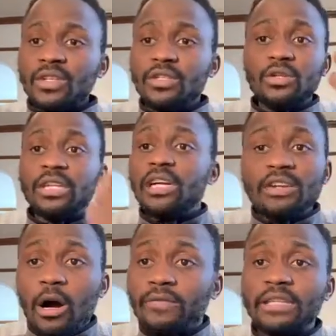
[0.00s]
the
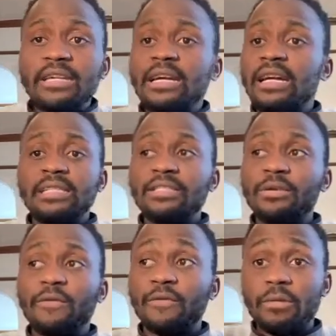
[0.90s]
area of data,
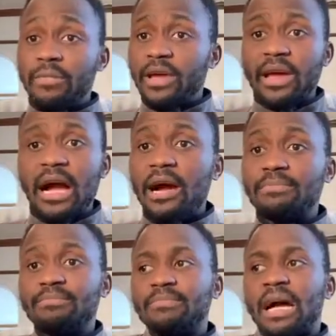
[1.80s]
and from there
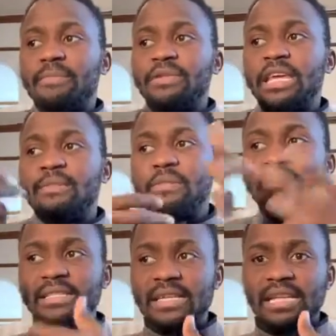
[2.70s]
I became a
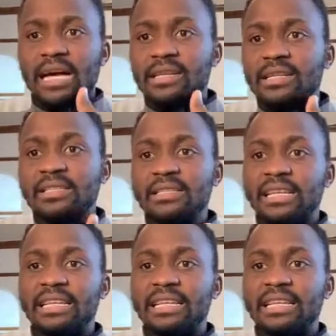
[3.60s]
business analyst.